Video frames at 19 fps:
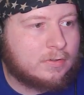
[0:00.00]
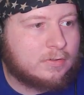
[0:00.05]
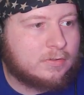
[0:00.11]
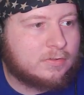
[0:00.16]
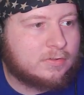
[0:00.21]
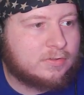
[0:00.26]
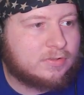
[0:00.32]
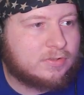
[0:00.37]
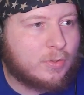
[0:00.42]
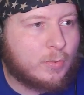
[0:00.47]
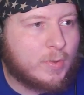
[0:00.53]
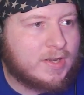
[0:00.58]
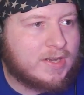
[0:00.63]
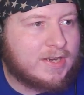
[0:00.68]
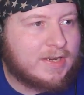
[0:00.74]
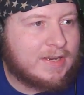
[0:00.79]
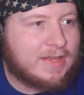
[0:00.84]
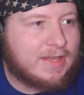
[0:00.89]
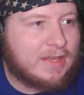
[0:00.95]
So we
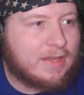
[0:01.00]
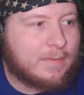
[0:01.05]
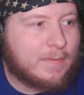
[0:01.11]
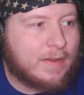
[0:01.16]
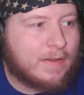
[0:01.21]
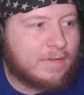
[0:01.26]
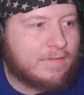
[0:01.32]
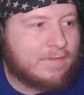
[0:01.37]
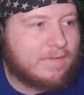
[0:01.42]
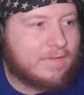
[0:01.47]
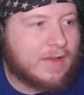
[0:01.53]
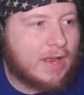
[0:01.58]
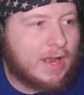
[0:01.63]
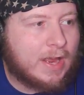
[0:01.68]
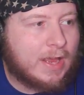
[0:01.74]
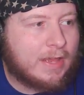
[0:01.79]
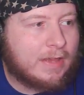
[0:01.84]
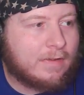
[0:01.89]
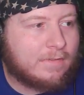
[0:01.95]
need EMF
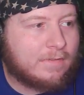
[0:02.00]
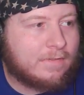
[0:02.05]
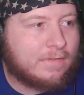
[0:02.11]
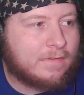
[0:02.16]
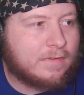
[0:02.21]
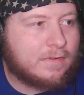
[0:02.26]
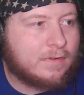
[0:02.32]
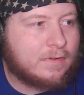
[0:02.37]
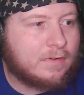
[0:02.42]
5.